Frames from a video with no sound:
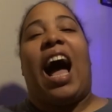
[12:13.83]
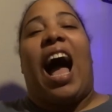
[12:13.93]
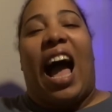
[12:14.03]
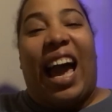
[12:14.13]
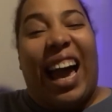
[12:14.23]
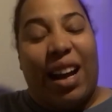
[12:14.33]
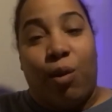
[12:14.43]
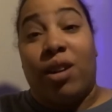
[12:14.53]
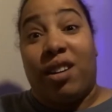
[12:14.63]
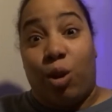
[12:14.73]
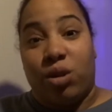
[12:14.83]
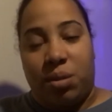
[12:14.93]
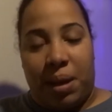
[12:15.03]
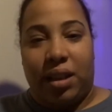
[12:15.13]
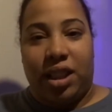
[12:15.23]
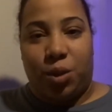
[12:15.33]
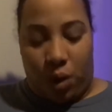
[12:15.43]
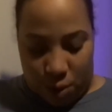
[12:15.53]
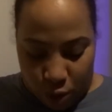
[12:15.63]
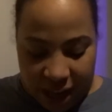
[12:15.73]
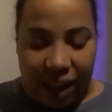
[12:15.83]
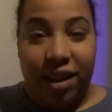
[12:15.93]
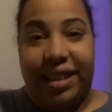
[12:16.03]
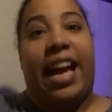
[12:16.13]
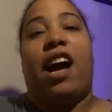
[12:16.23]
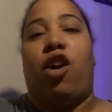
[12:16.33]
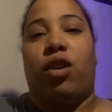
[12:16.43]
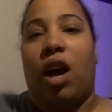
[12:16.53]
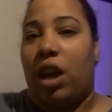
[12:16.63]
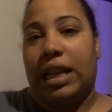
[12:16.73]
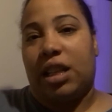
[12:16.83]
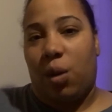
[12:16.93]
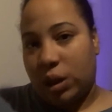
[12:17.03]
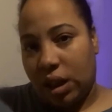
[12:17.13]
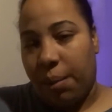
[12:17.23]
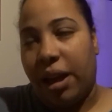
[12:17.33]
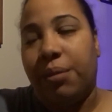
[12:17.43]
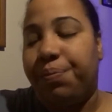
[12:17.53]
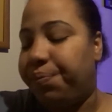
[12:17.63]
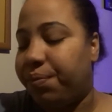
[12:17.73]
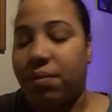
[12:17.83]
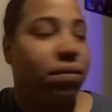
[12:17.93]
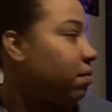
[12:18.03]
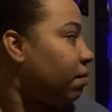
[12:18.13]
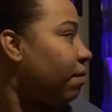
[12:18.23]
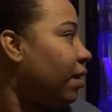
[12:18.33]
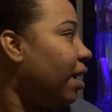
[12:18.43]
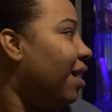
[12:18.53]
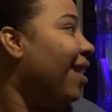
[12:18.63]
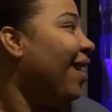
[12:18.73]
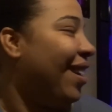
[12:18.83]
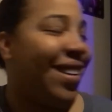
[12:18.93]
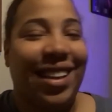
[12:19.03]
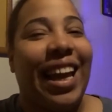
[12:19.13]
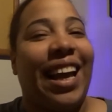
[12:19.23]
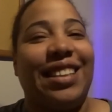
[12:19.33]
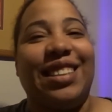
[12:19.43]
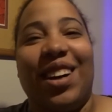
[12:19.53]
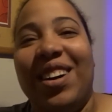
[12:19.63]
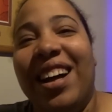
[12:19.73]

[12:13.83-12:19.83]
I had one of those bellies where when I looked down, all I saw was stomach. Yeah, so